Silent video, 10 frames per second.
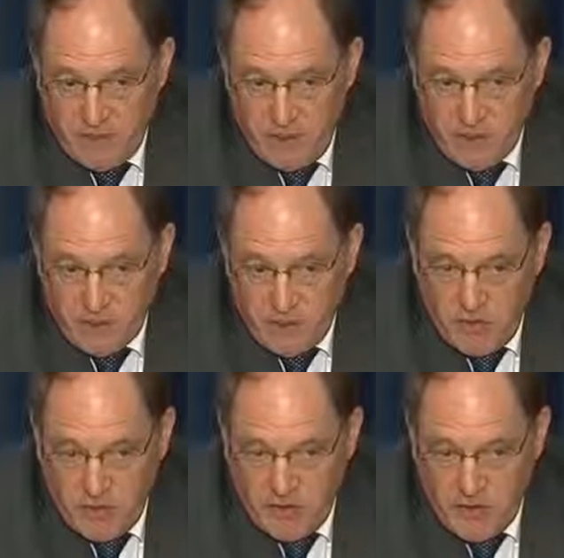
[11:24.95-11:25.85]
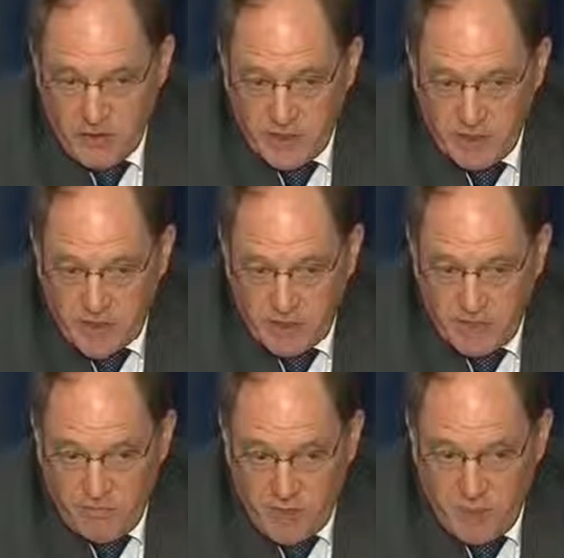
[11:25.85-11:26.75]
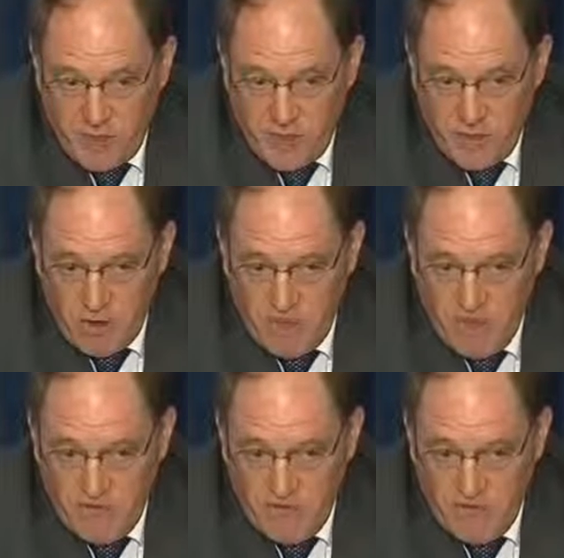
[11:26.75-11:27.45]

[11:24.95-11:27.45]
a very conservative and constructive role in Europe.